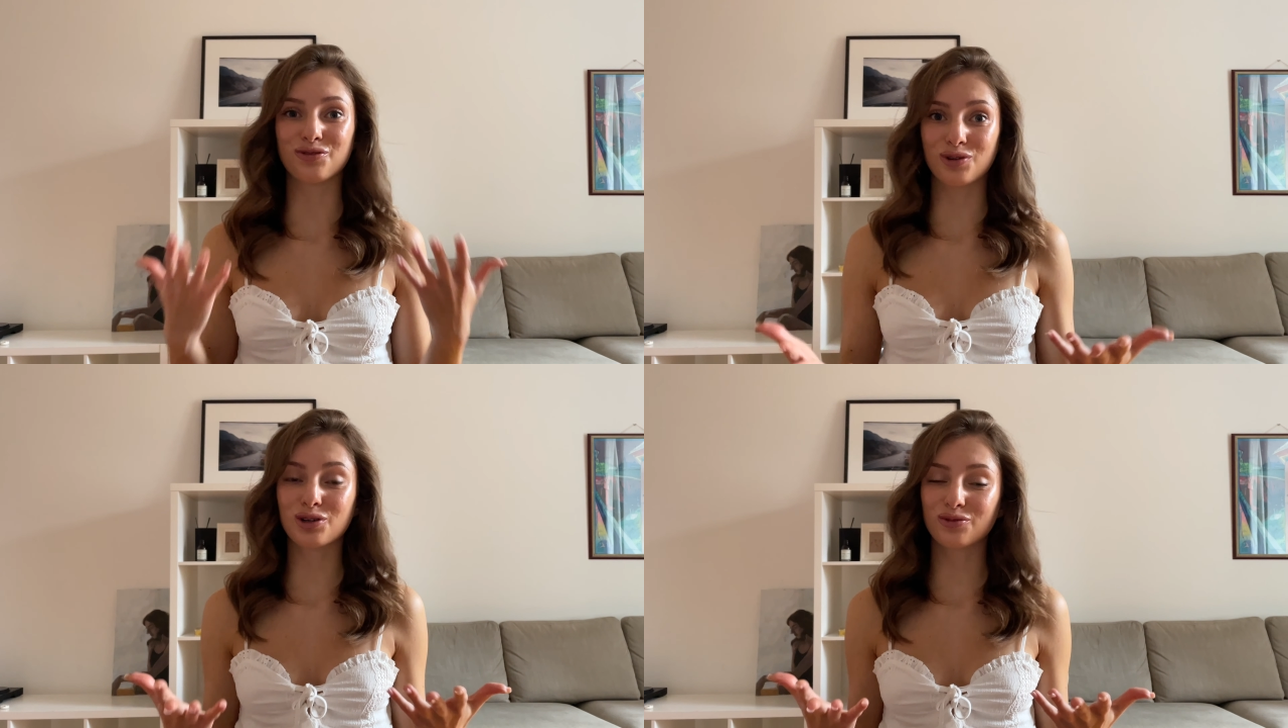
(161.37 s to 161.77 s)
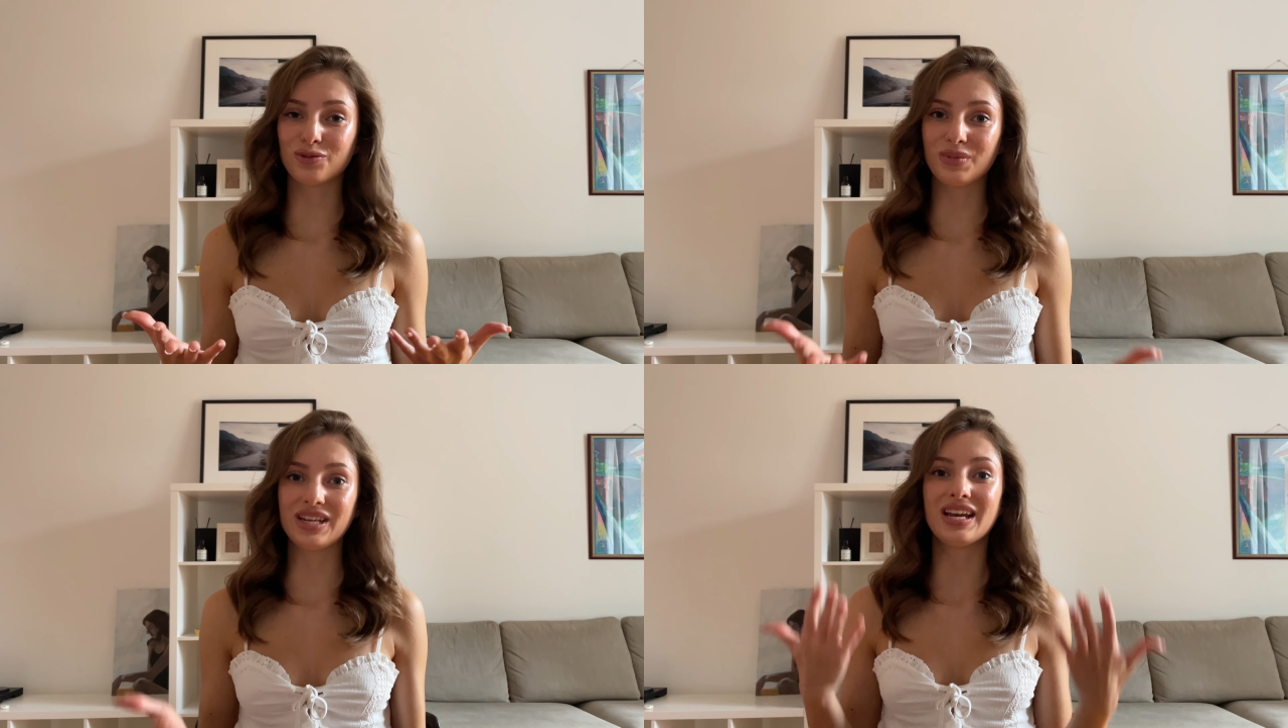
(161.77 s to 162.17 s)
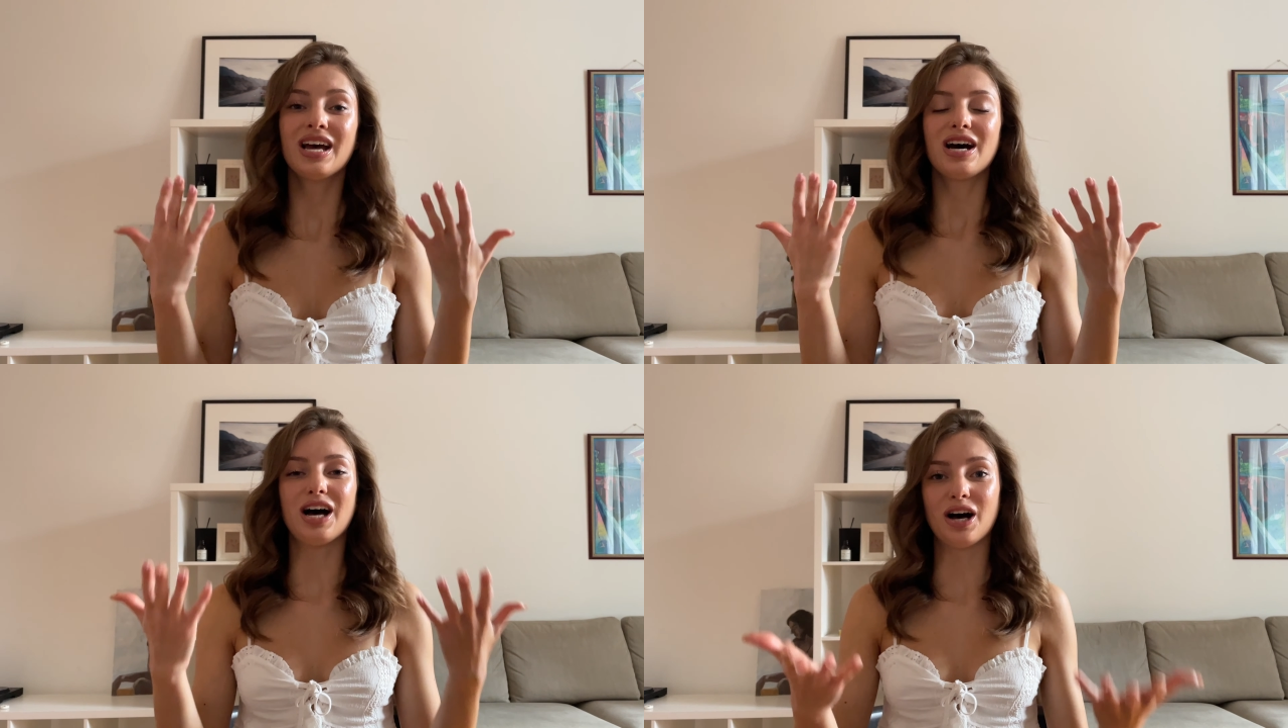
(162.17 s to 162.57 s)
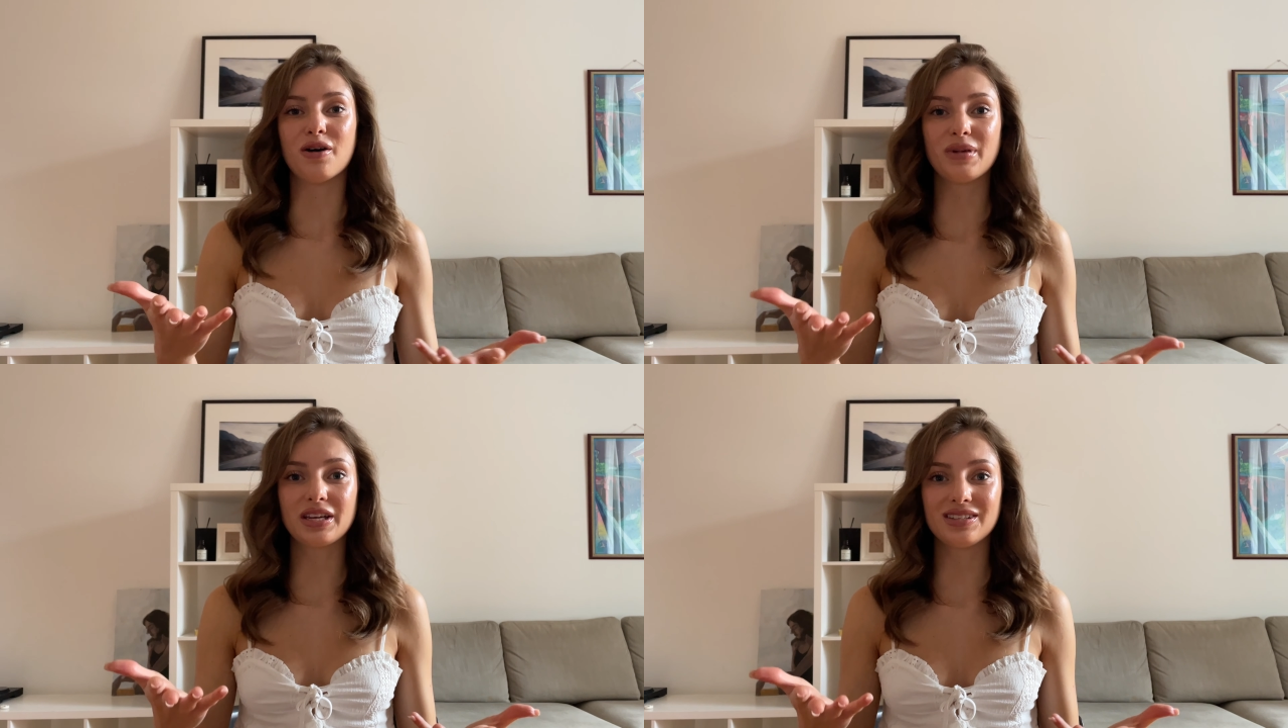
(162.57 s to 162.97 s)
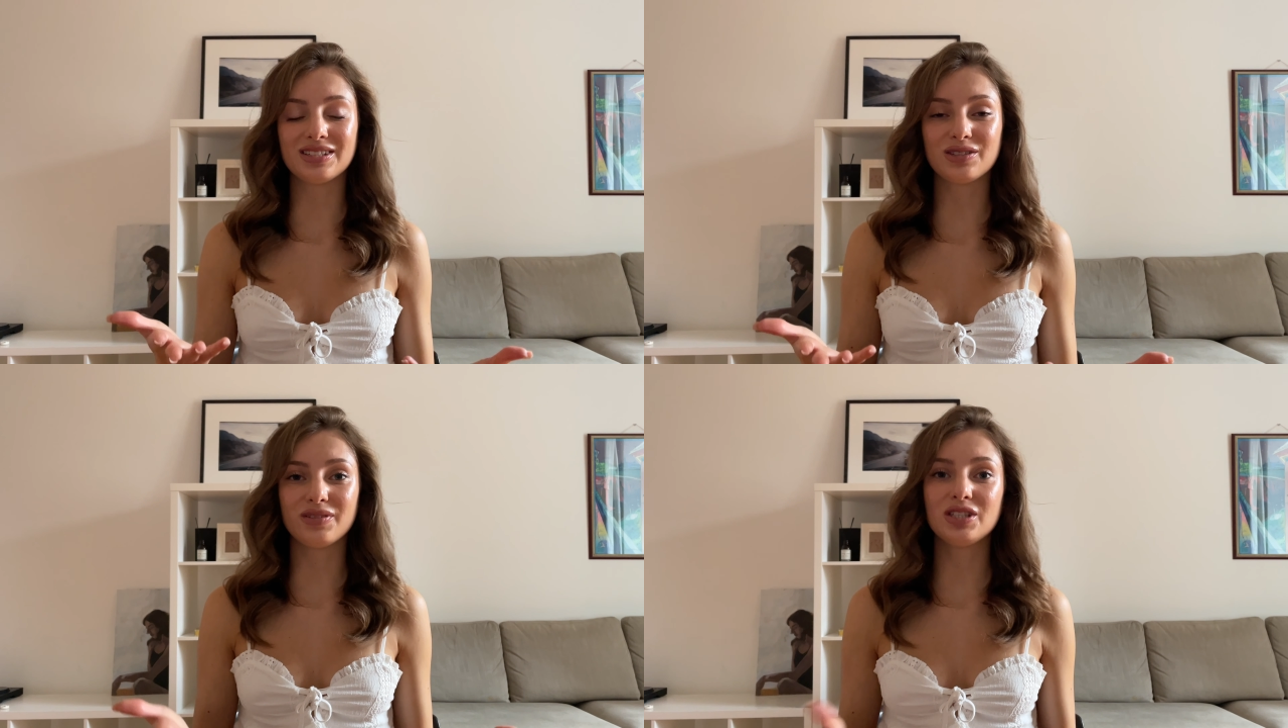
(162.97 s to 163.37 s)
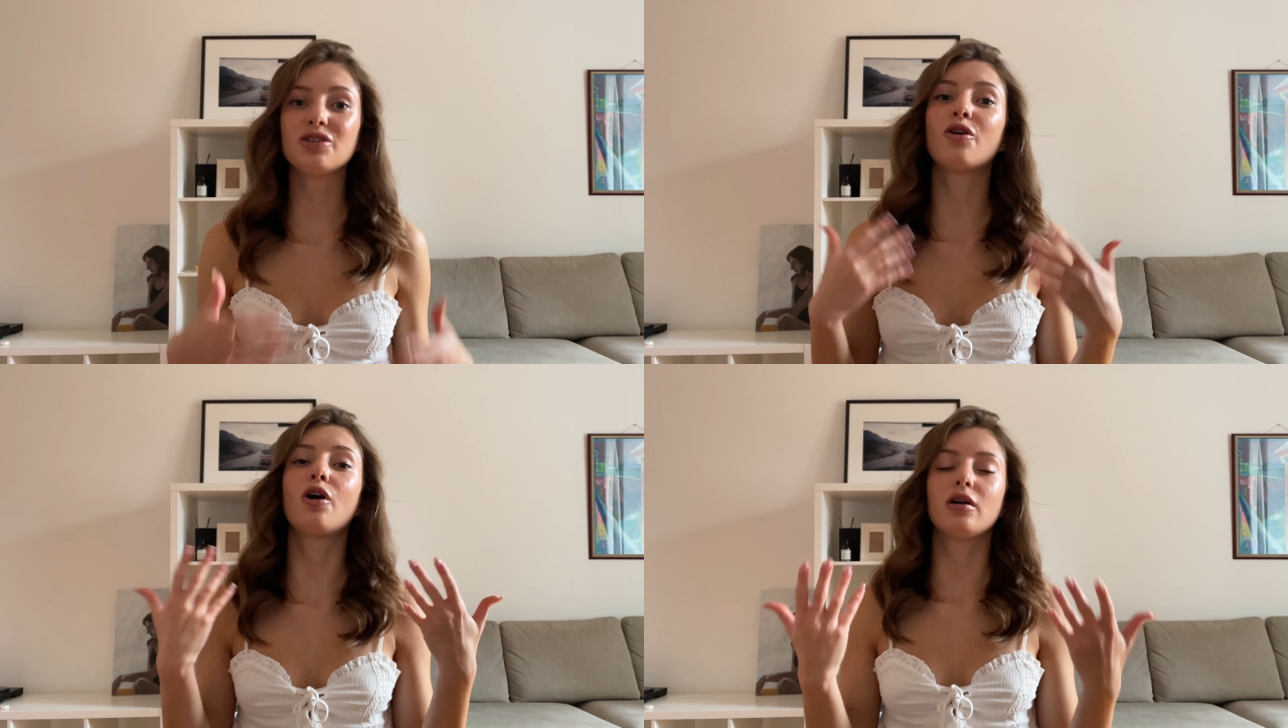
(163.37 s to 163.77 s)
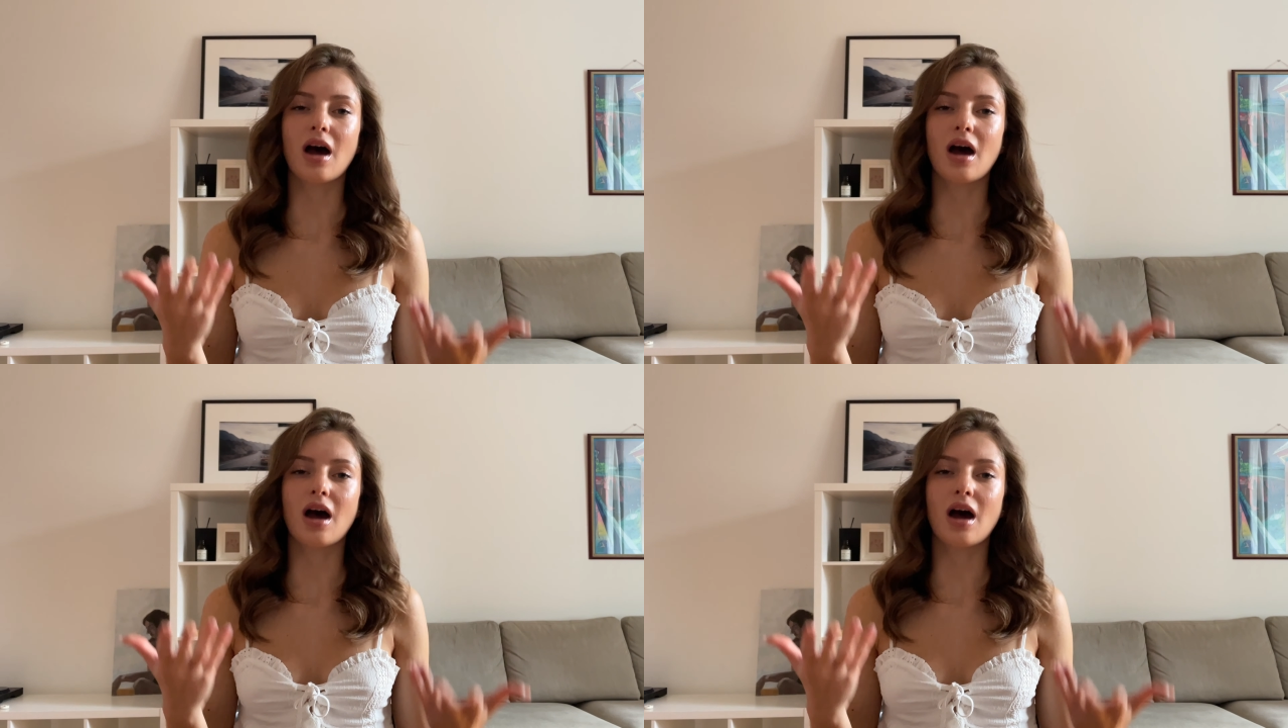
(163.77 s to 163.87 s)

work for me making this video.